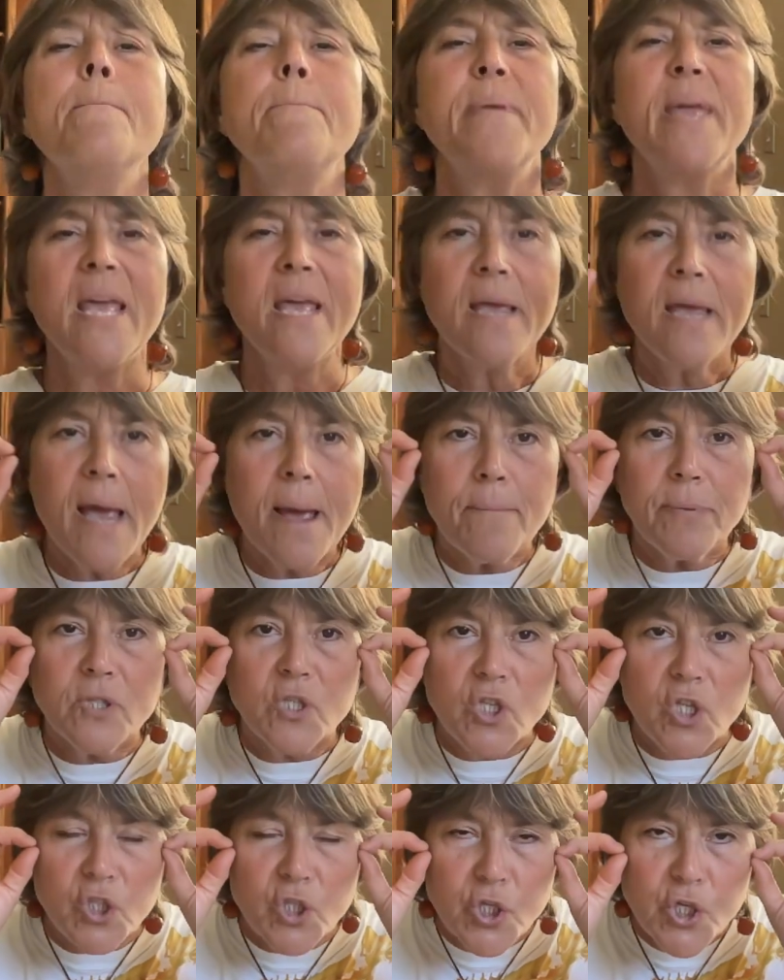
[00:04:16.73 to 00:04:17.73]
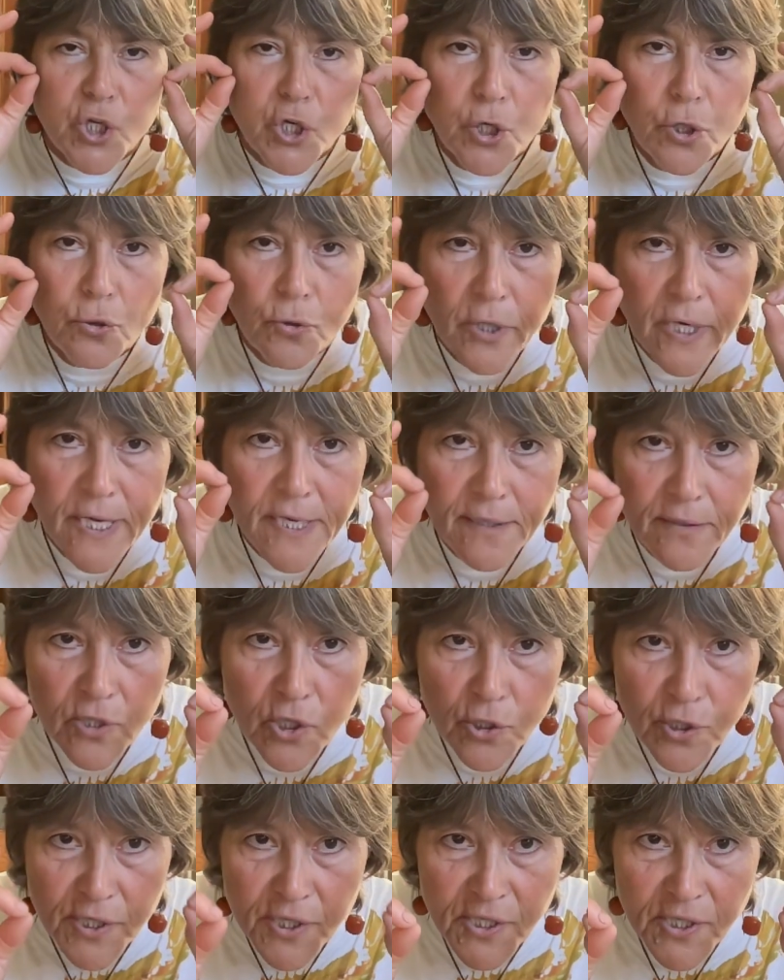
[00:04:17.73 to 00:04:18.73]
Being able to tune in
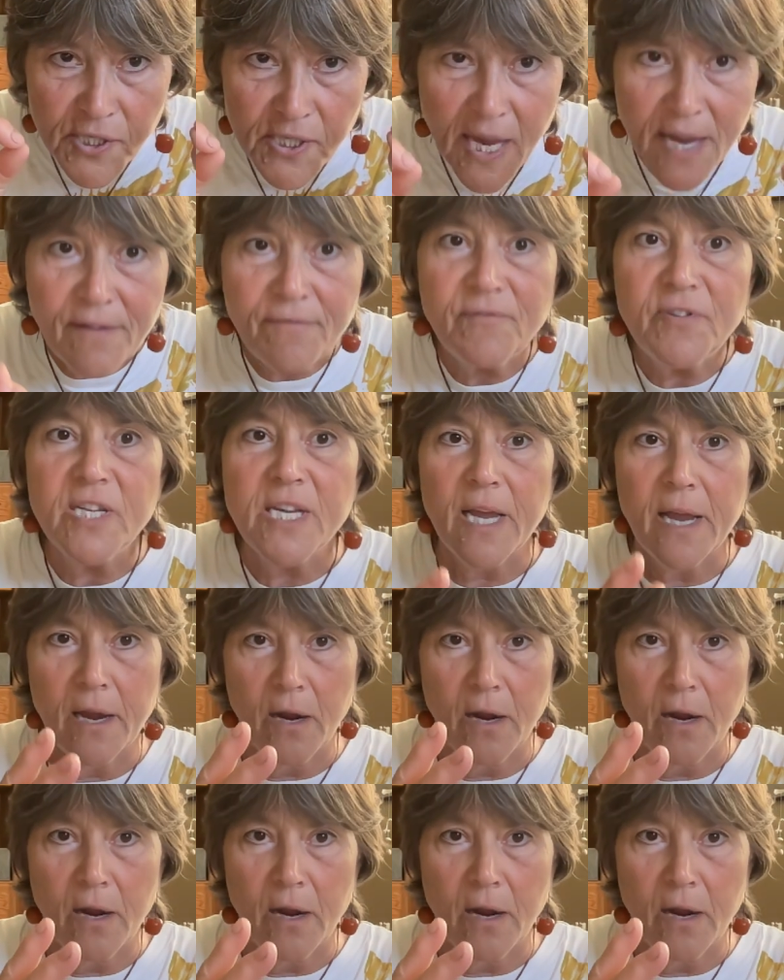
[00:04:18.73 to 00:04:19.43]
to safety